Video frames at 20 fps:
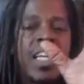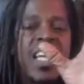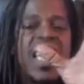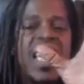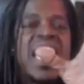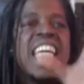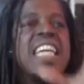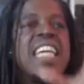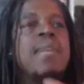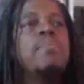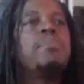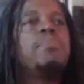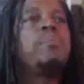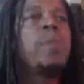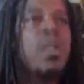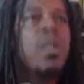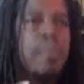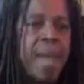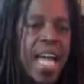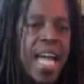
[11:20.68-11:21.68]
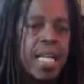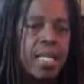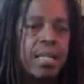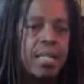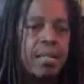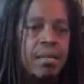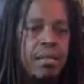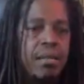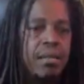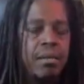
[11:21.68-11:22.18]
implement
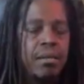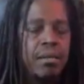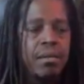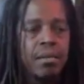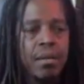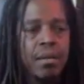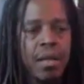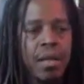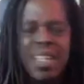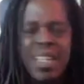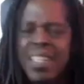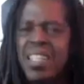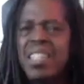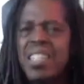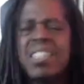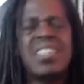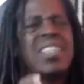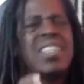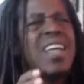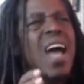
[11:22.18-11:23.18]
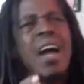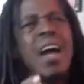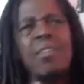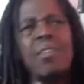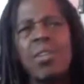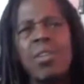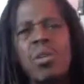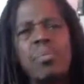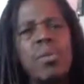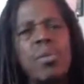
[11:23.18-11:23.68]
just
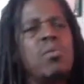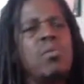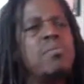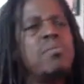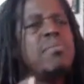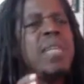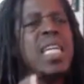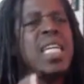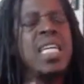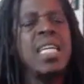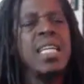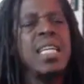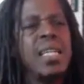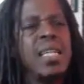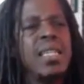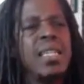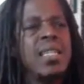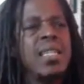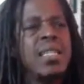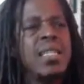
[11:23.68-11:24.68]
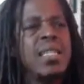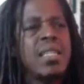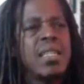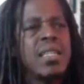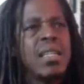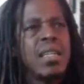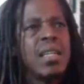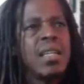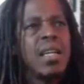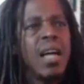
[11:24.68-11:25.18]
terrible means
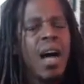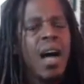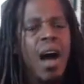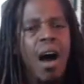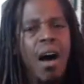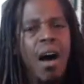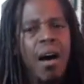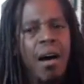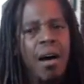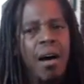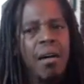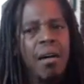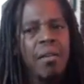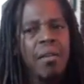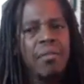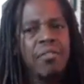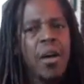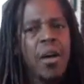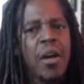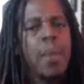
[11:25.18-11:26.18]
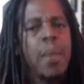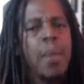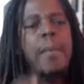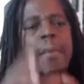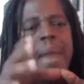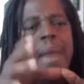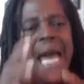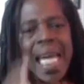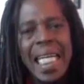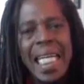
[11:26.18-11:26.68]
of
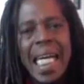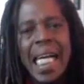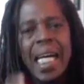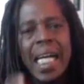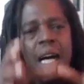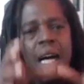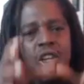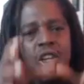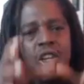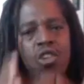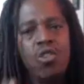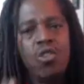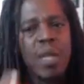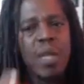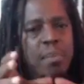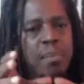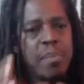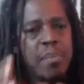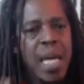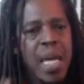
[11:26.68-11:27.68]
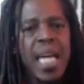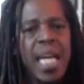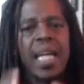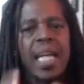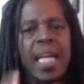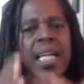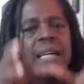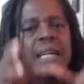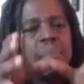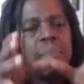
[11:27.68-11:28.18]
making a human
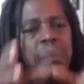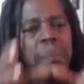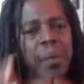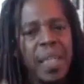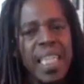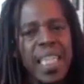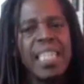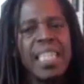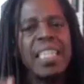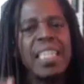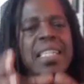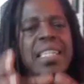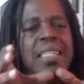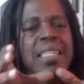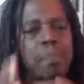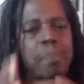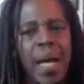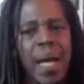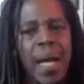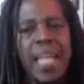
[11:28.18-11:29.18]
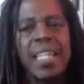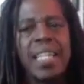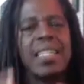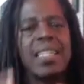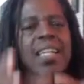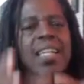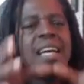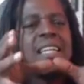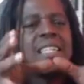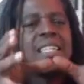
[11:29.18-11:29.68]
being completely
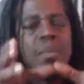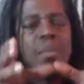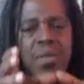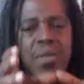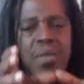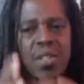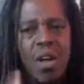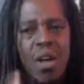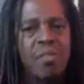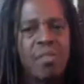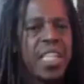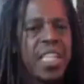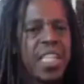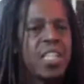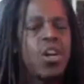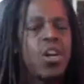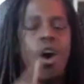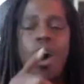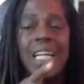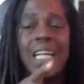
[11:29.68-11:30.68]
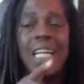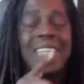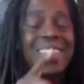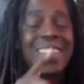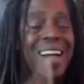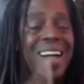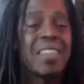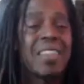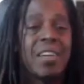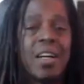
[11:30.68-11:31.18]
dependent and subservient on
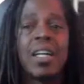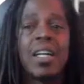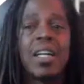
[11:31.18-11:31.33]
another